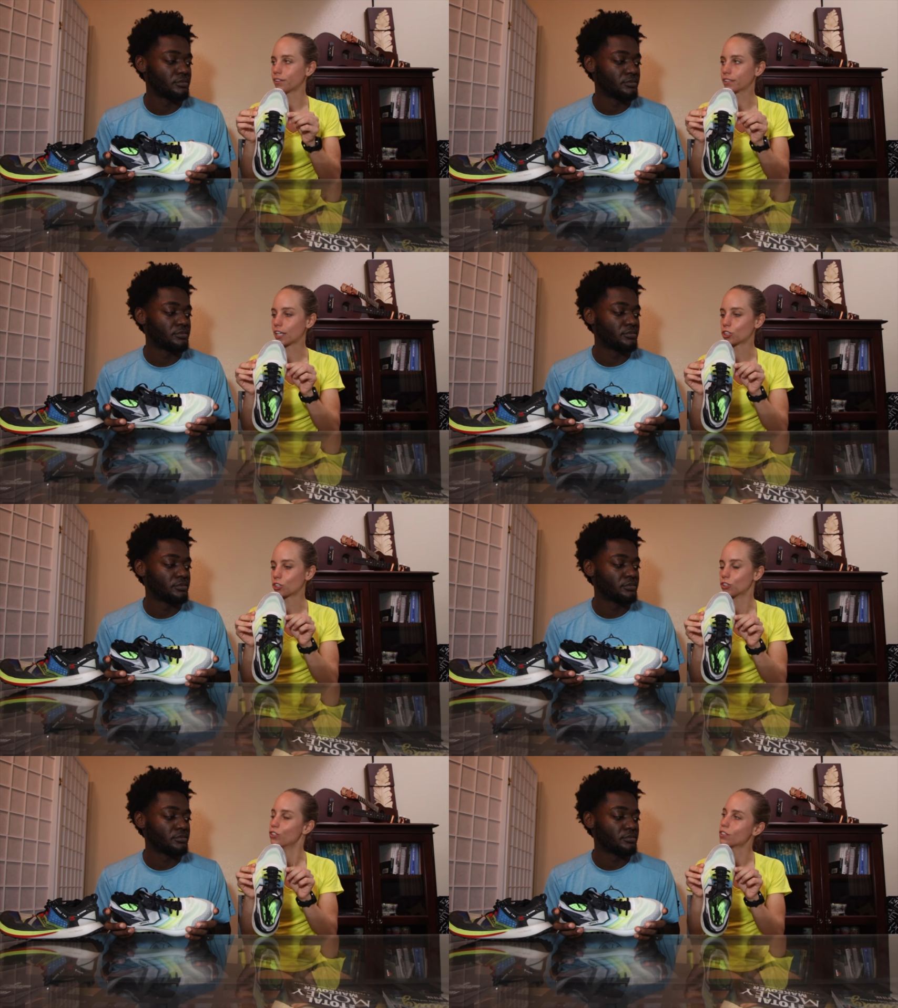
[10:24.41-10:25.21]

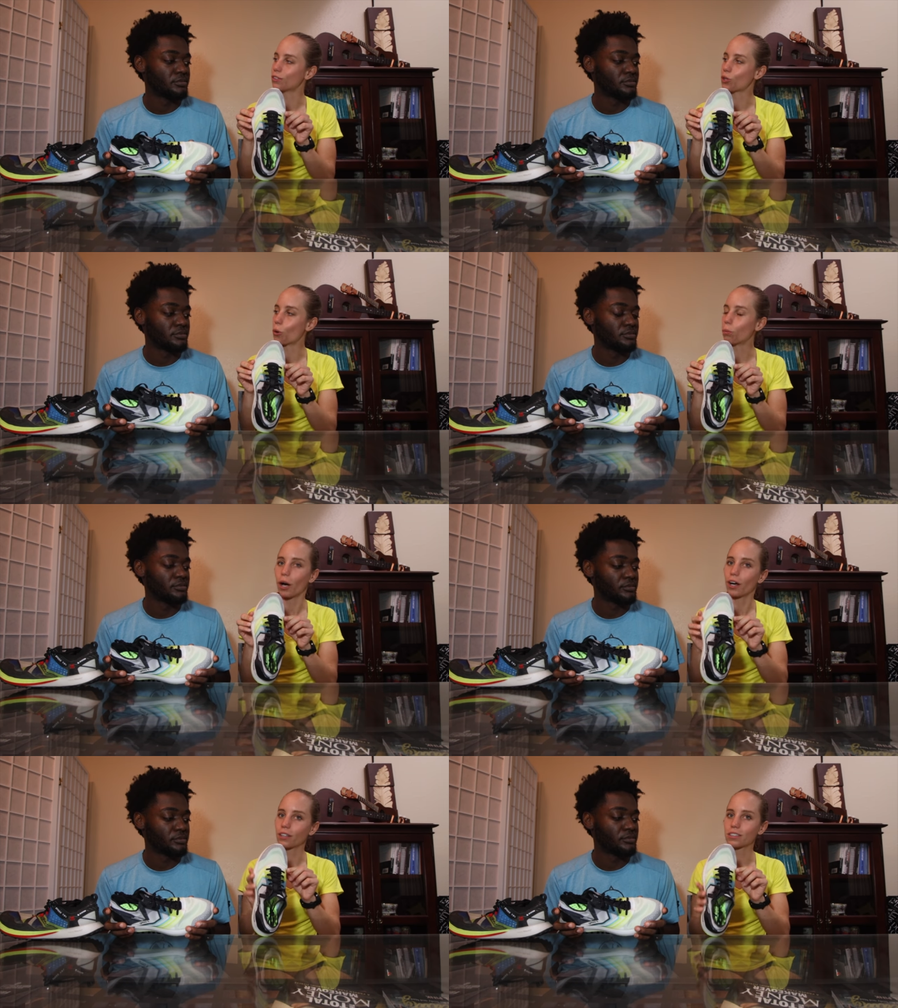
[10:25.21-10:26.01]
Speaker 1: Skechers toe
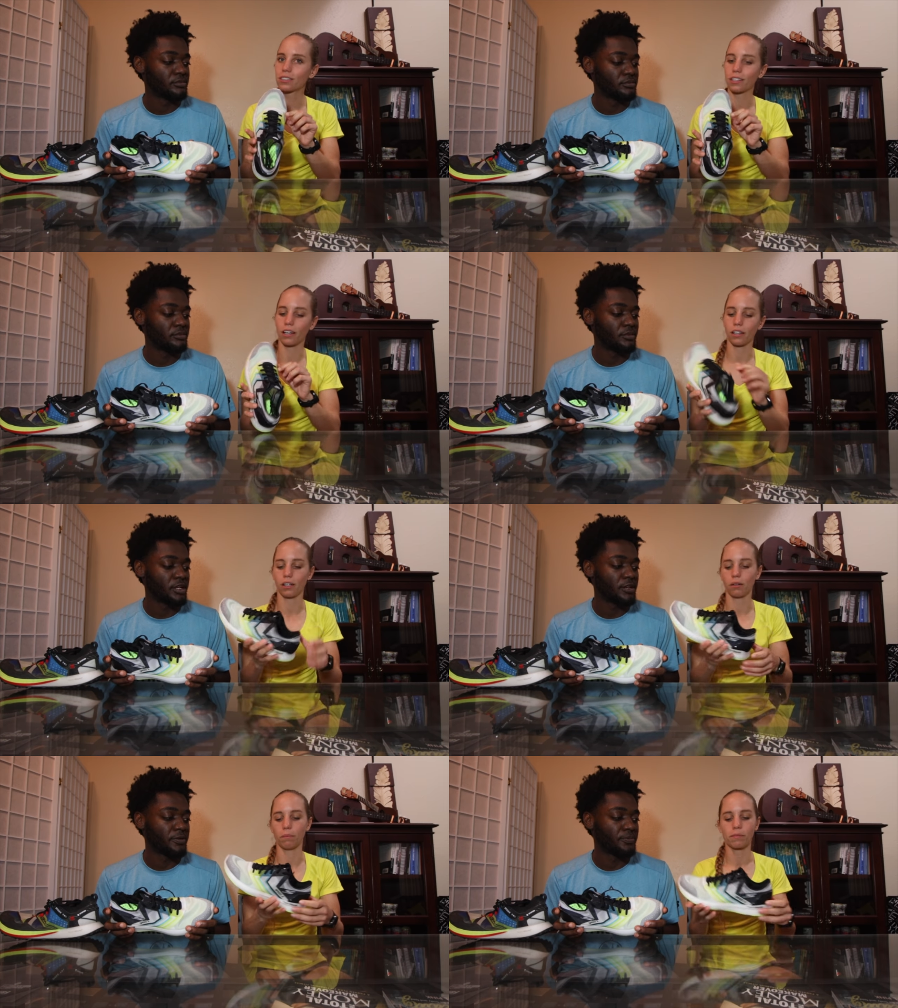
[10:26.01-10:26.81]
box.
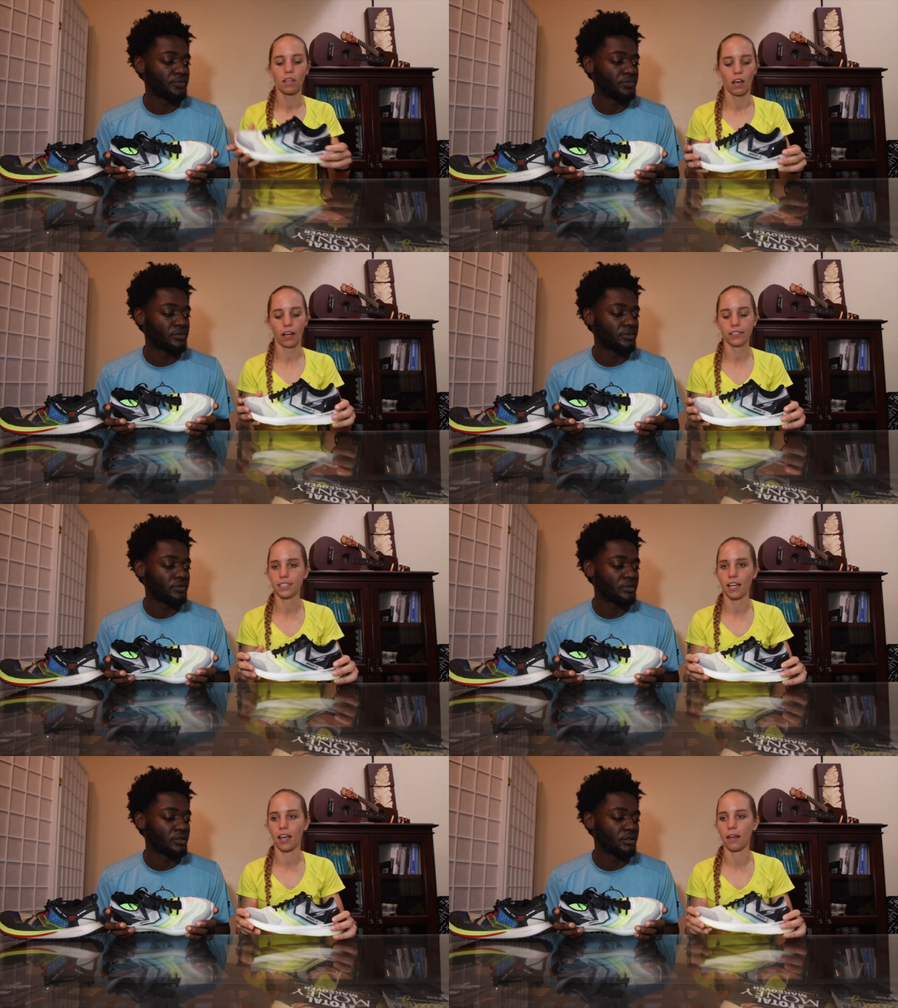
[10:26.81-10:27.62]
Um, I'd
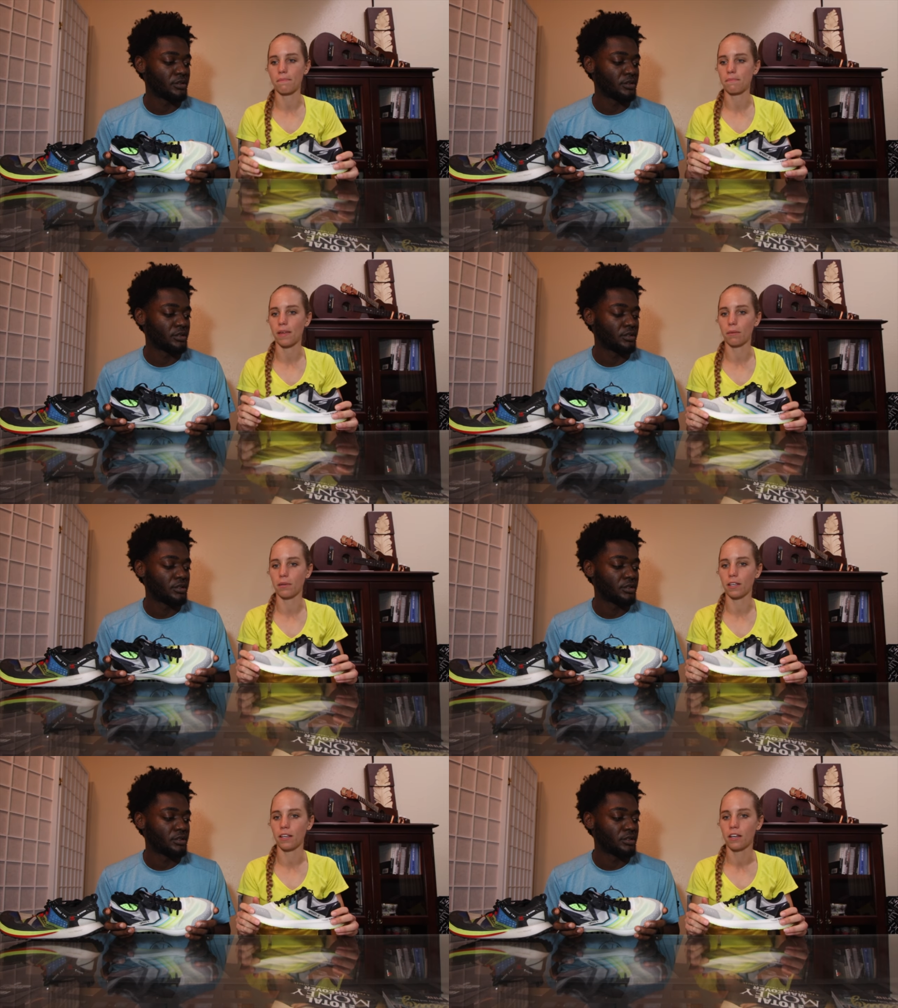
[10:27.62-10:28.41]
say
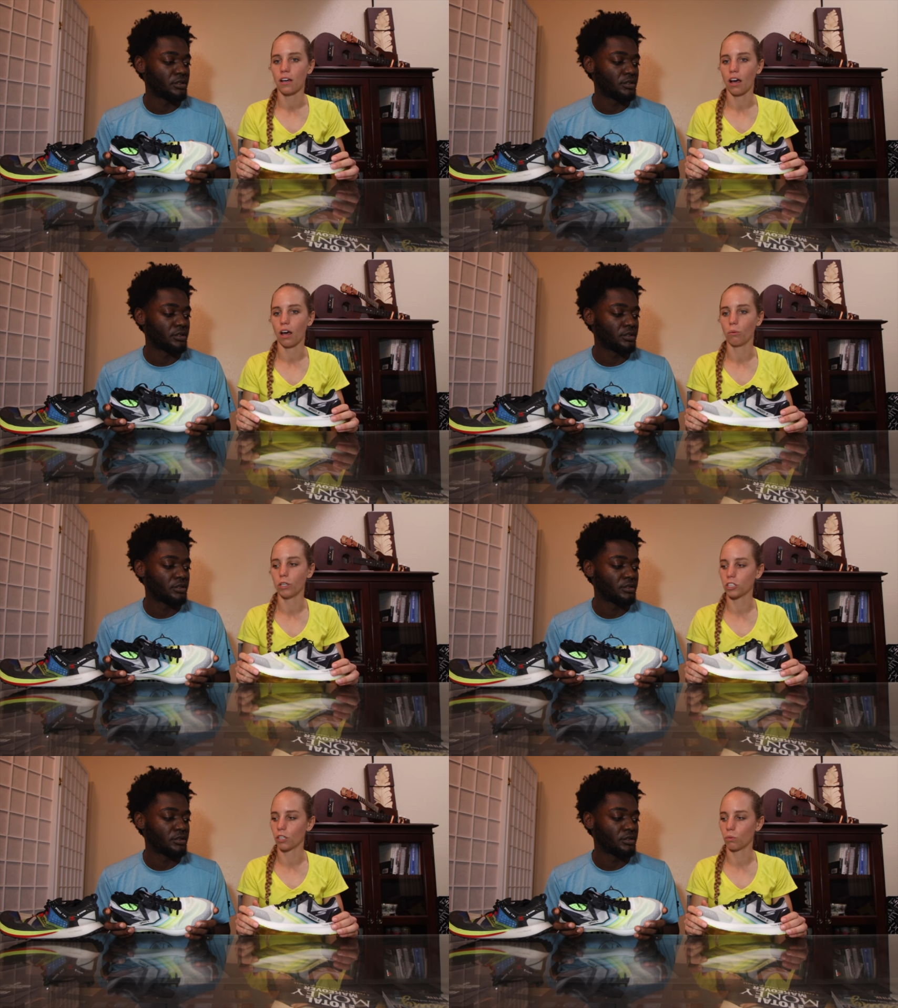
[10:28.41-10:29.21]
maybe I
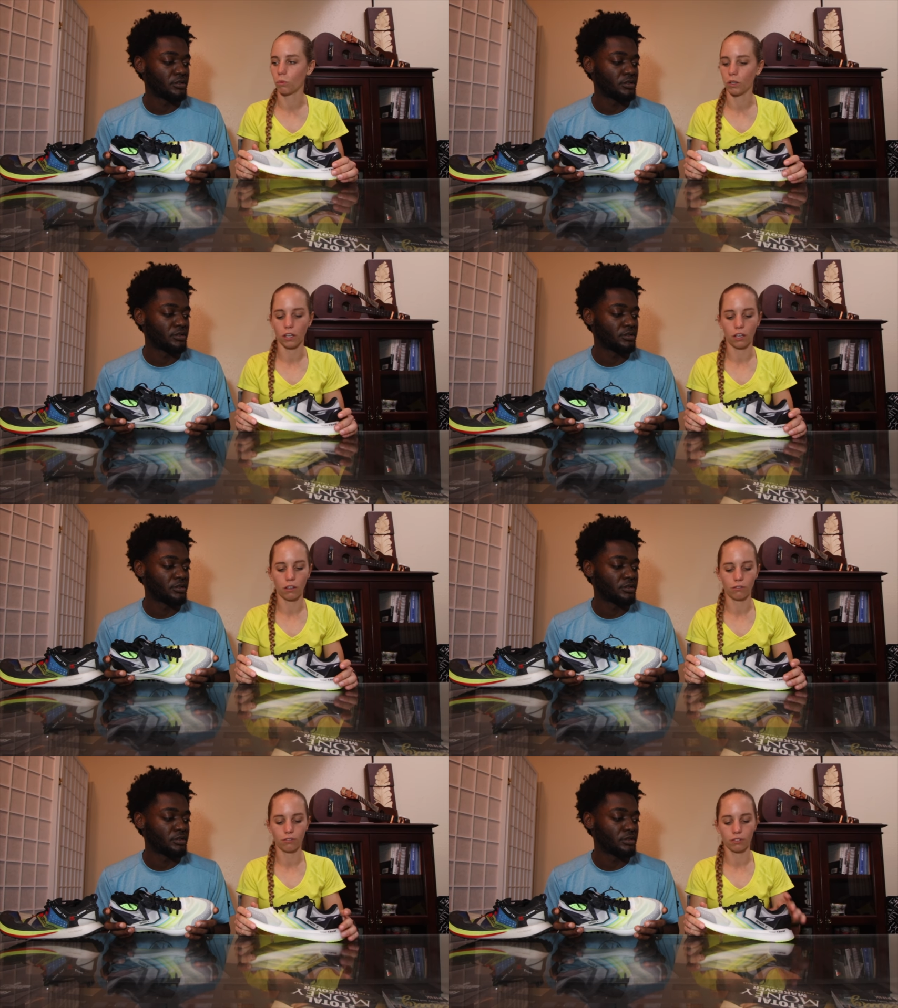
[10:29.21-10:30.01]
wish it would
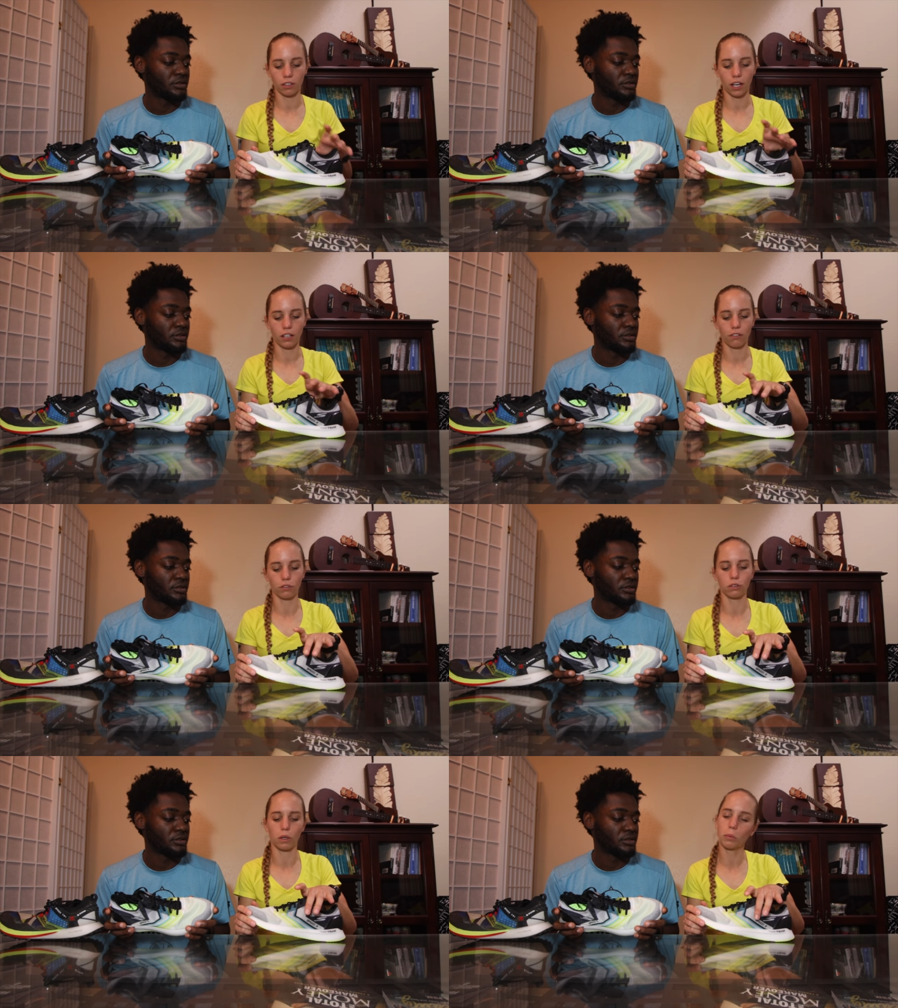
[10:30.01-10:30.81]
have kind
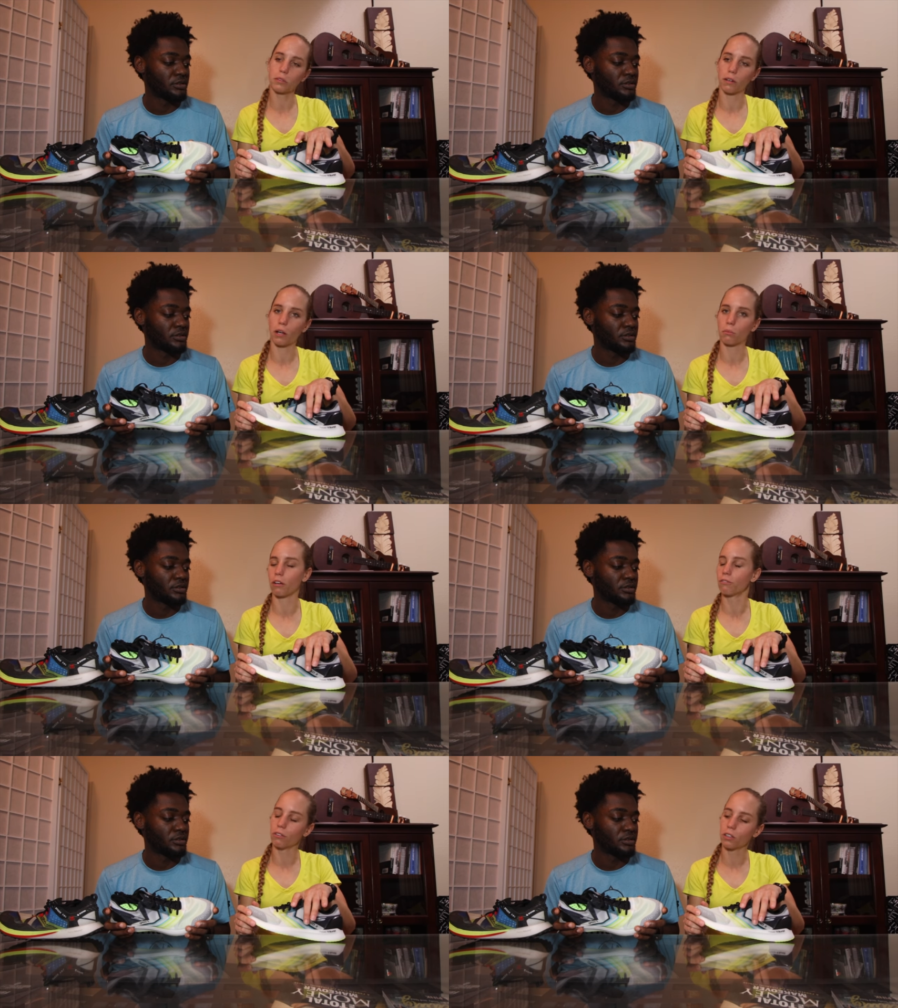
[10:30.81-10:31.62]
of gripped around
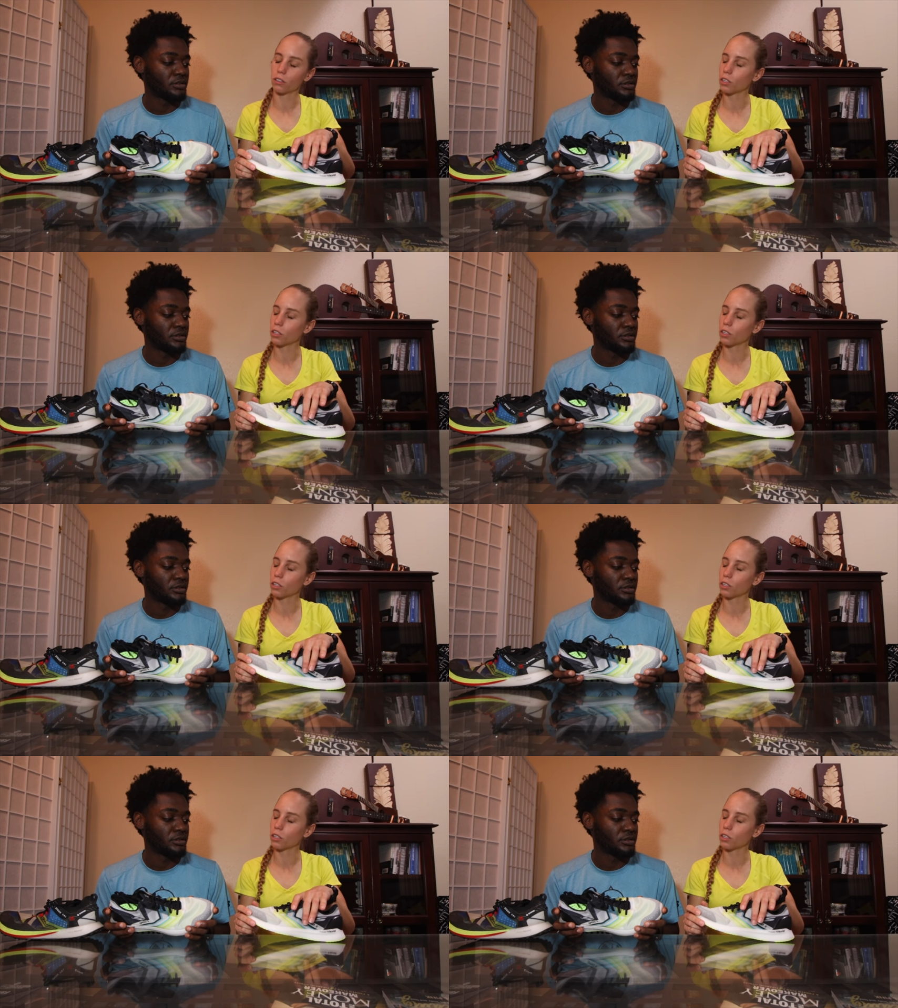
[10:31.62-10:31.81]
my foot a